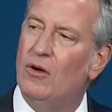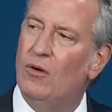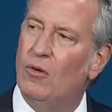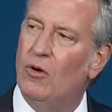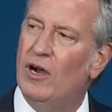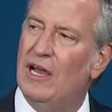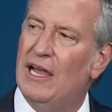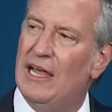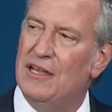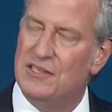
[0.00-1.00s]
or
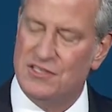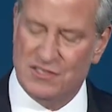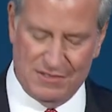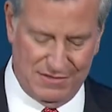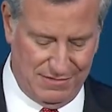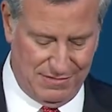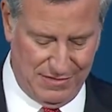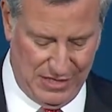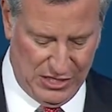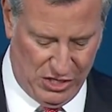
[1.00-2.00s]
as
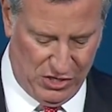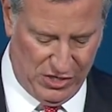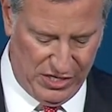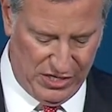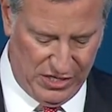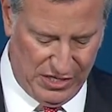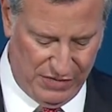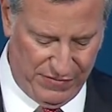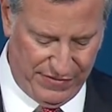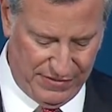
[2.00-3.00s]
a guardian of